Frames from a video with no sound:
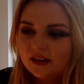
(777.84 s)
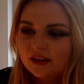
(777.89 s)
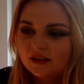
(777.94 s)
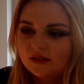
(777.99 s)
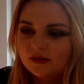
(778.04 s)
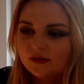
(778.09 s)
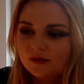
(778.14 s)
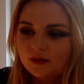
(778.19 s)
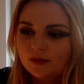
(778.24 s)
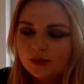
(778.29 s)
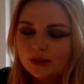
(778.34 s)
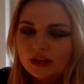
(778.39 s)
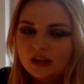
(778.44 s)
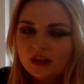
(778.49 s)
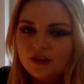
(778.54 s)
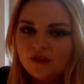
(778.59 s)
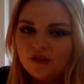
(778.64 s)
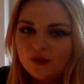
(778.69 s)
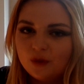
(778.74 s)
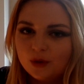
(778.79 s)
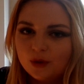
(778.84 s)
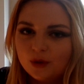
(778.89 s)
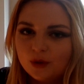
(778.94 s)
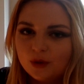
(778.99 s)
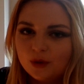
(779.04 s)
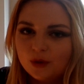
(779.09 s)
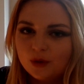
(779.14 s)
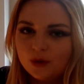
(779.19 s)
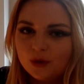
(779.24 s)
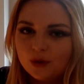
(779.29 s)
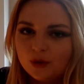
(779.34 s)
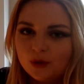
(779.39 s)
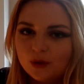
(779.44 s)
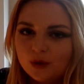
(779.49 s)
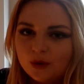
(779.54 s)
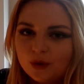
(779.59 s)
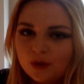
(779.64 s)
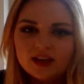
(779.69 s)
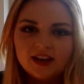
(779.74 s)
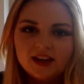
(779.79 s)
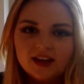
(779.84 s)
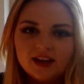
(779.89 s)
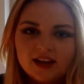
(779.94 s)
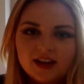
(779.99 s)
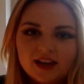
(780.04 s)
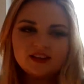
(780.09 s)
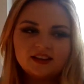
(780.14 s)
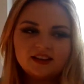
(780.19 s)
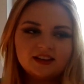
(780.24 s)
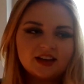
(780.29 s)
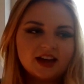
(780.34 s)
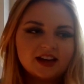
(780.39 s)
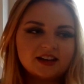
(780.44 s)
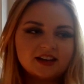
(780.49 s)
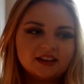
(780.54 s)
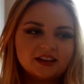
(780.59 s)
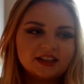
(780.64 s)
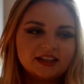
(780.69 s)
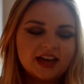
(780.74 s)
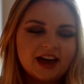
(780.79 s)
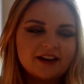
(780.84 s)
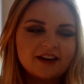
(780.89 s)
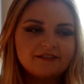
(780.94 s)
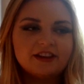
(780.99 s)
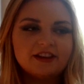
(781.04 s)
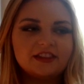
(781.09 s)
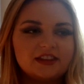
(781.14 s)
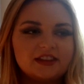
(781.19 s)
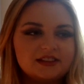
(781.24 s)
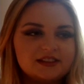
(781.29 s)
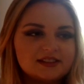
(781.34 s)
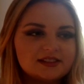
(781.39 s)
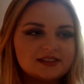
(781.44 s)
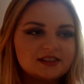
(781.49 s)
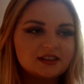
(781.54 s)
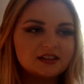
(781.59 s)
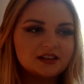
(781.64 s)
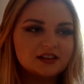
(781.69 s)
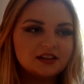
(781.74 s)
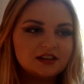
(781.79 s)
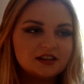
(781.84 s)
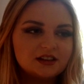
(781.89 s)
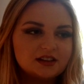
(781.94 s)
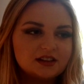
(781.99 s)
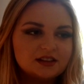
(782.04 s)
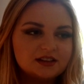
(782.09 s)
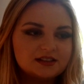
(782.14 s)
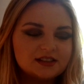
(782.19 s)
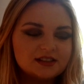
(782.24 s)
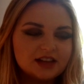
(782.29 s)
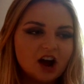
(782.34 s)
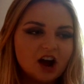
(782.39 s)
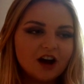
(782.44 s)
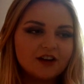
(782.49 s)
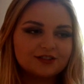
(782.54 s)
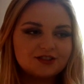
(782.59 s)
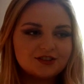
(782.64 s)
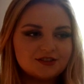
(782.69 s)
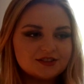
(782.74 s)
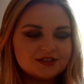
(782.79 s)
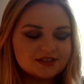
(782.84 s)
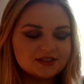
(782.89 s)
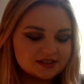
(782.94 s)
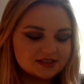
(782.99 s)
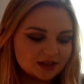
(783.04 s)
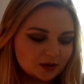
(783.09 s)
really fortunate and kind of like having these slight offshoots because like